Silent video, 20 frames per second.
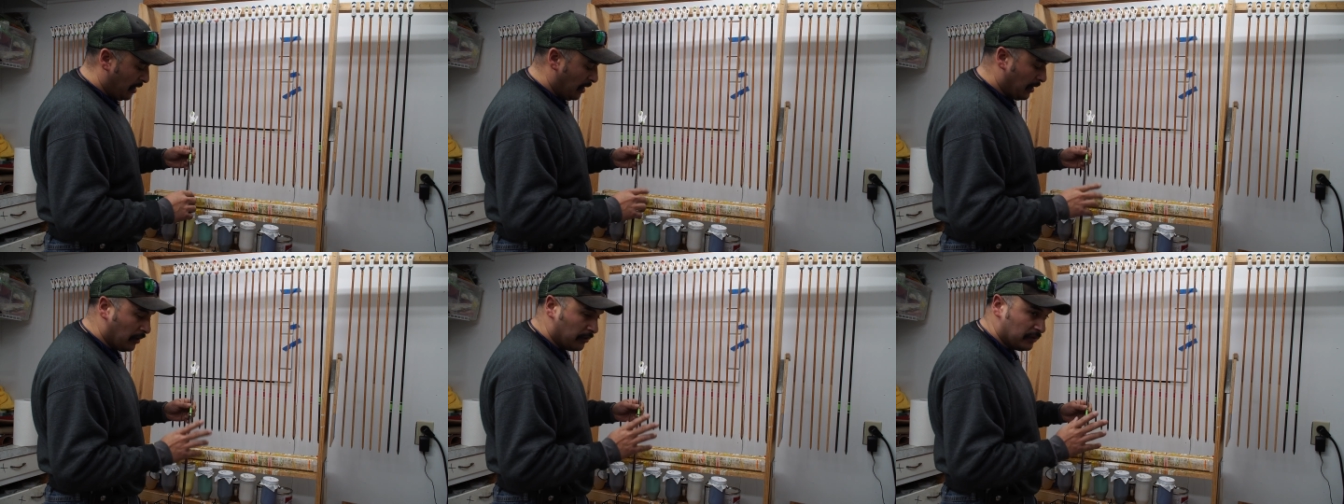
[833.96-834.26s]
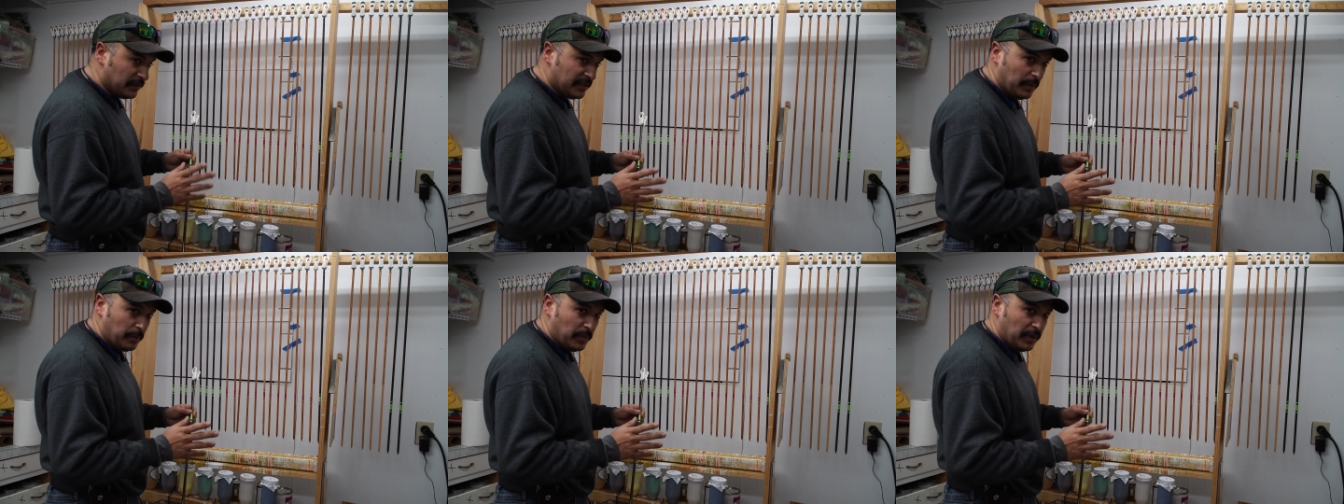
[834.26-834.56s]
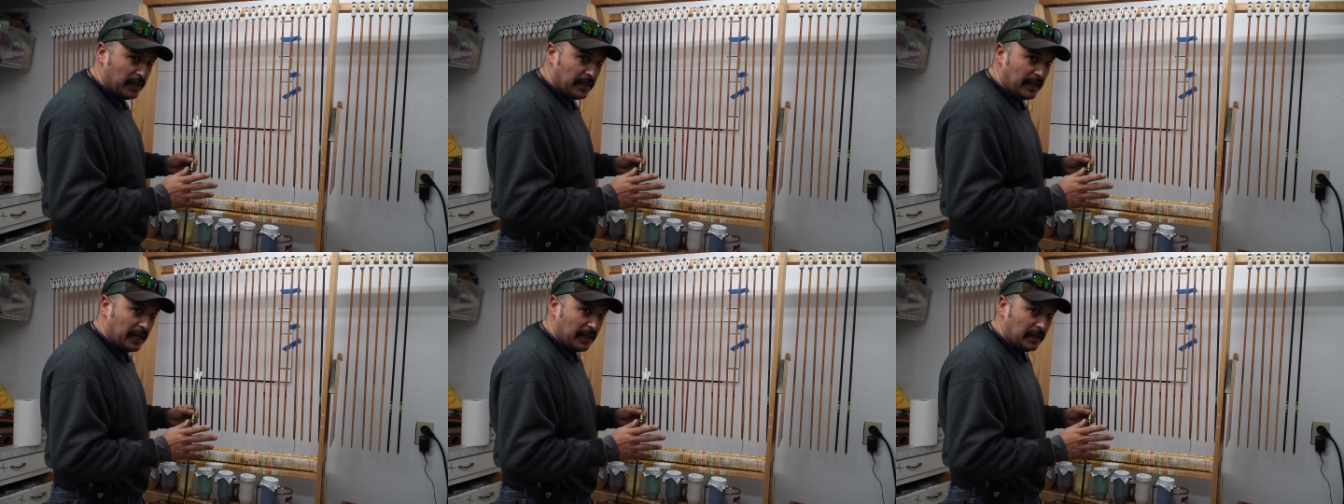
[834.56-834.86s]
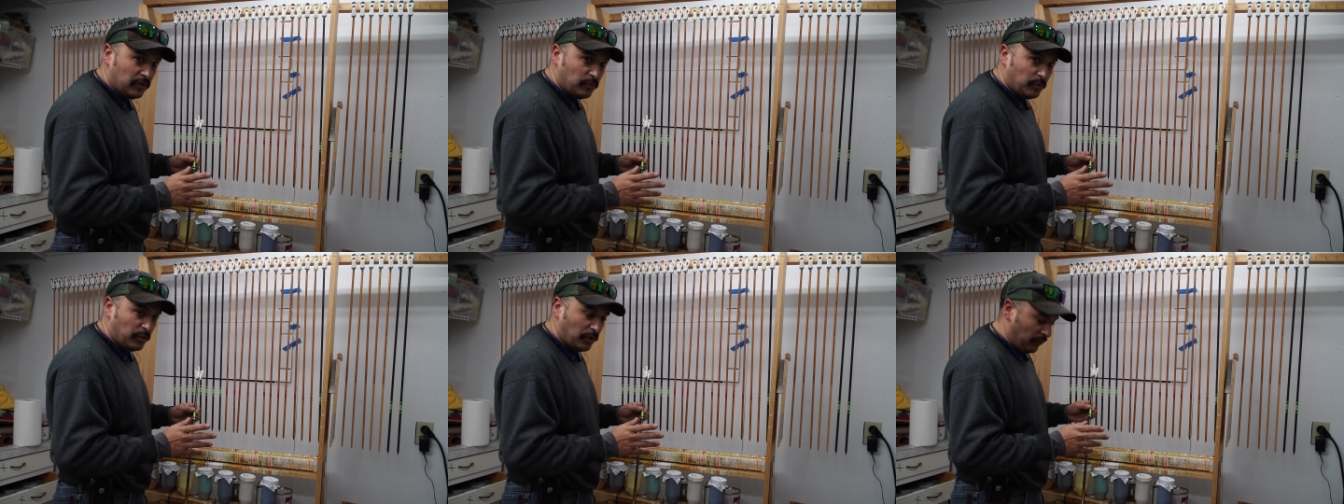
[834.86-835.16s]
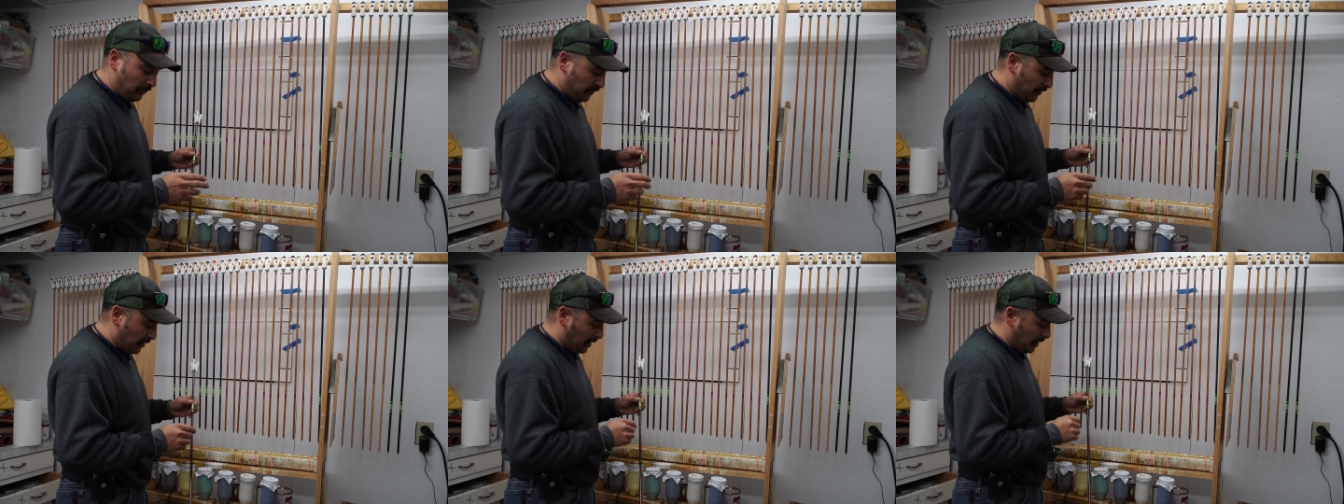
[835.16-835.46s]
and I'll dip in the Daly's
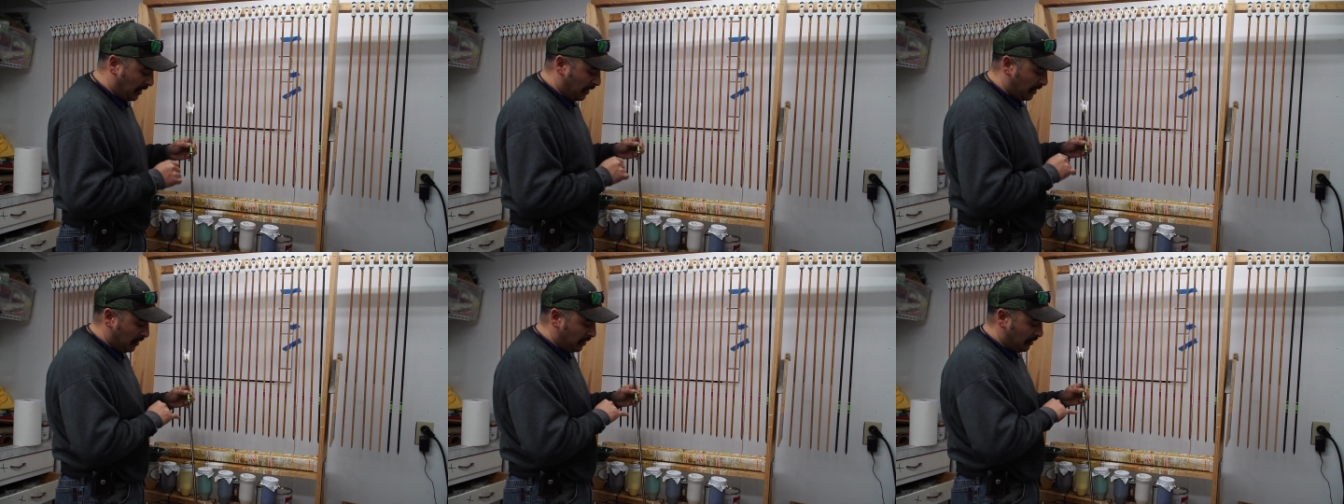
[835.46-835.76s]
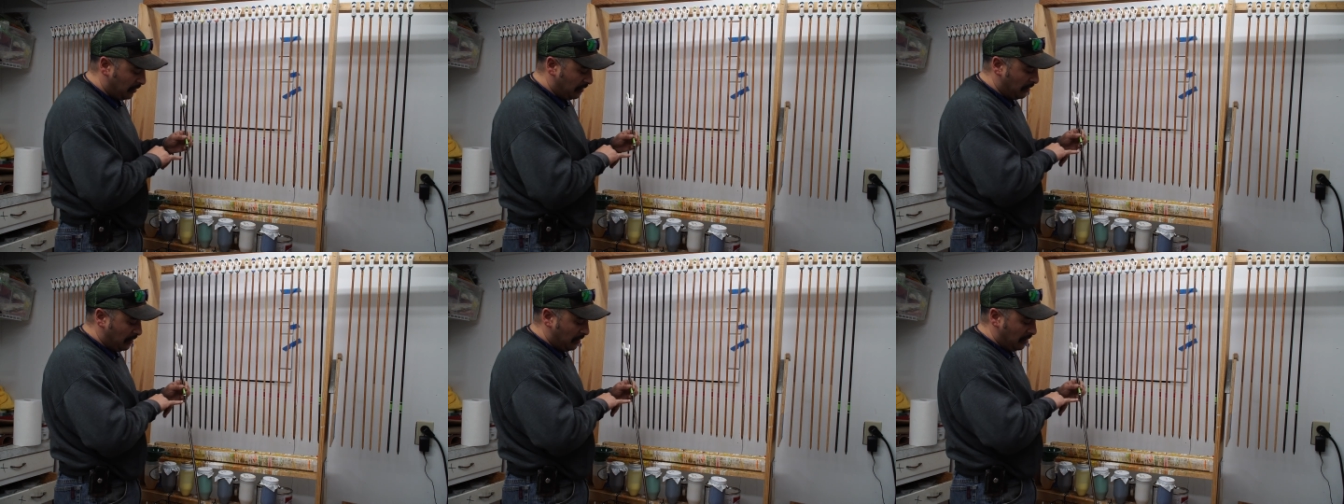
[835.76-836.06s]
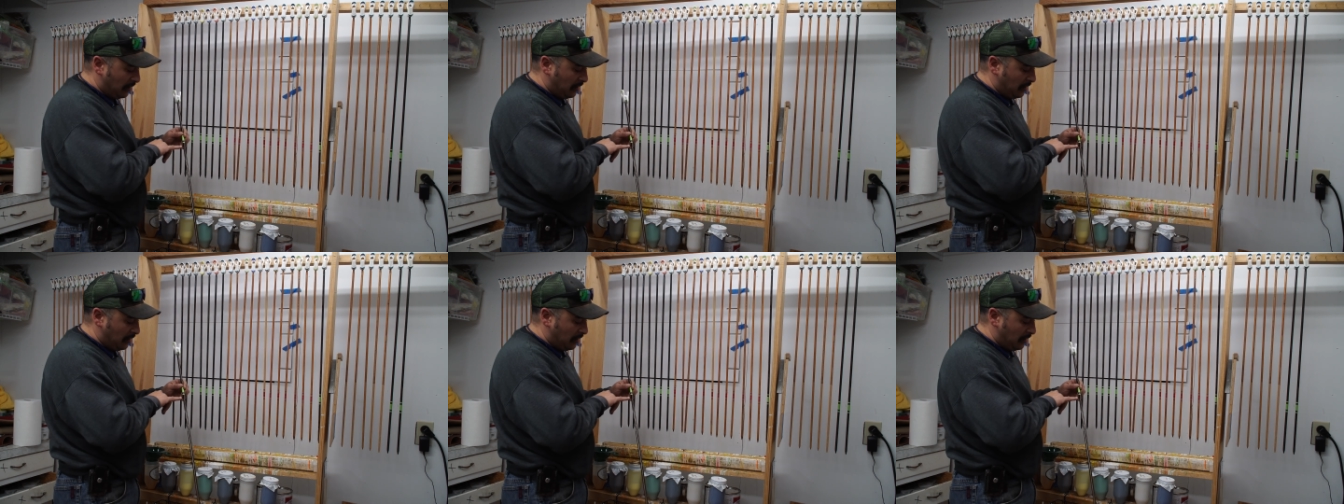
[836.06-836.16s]
Profin again